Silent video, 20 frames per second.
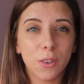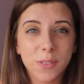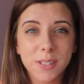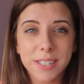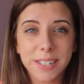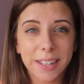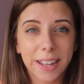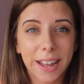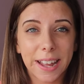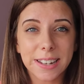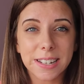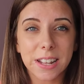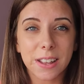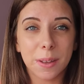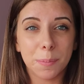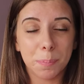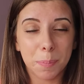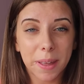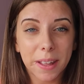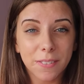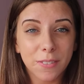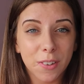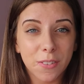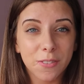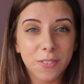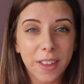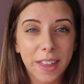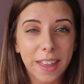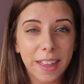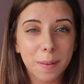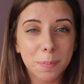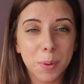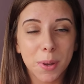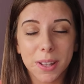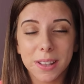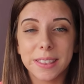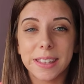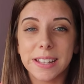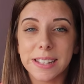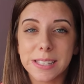obviously had a bit of a fear
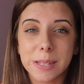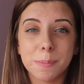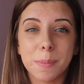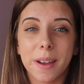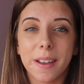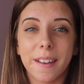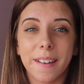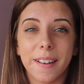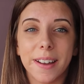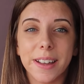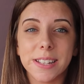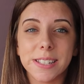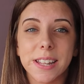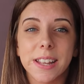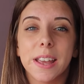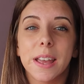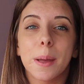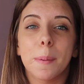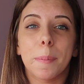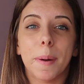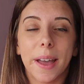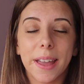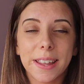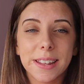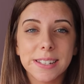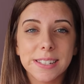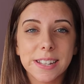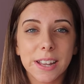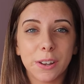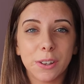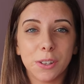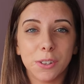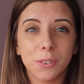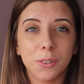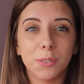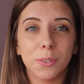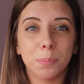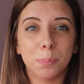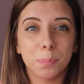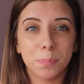putting things in my eyes, but I can tell
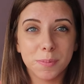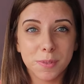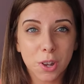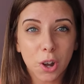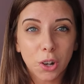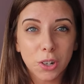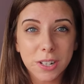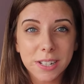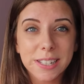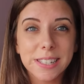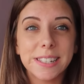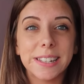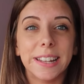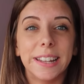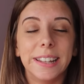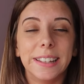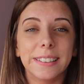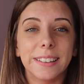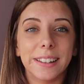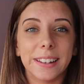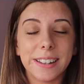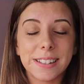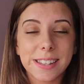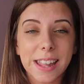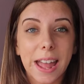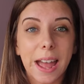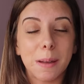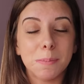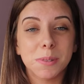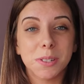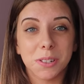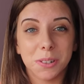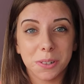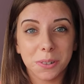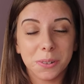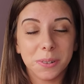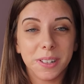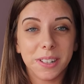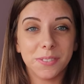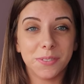you honestly that it's
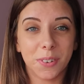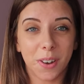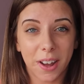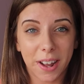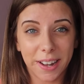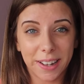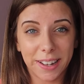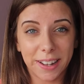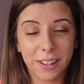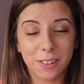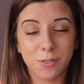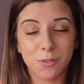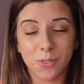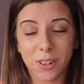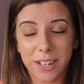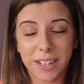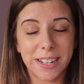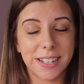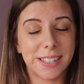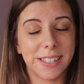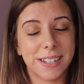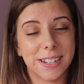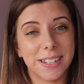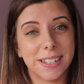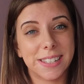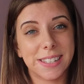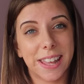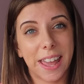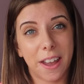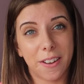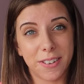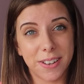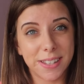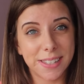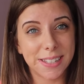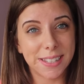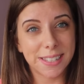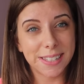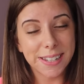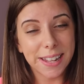absolutely fine. It really isn't as scary
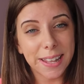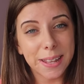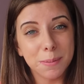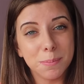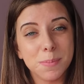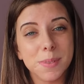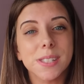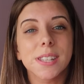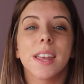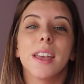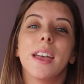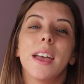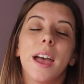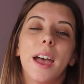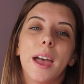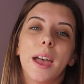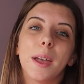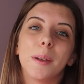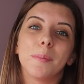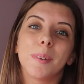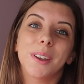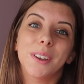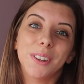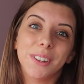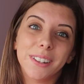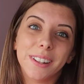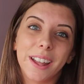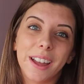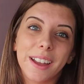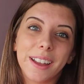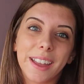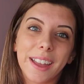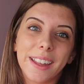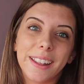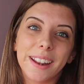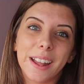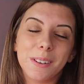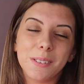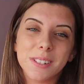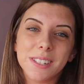as it seems. Good luck,
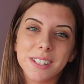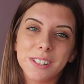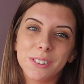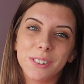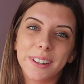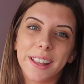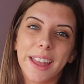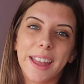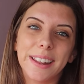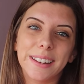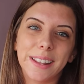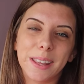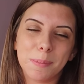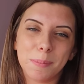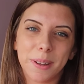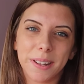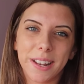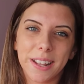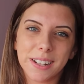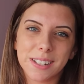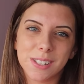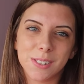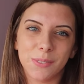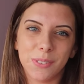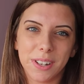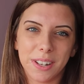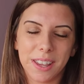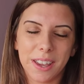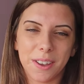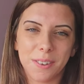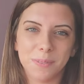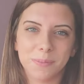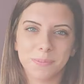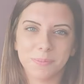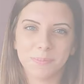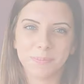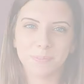and I will see you again in my next video.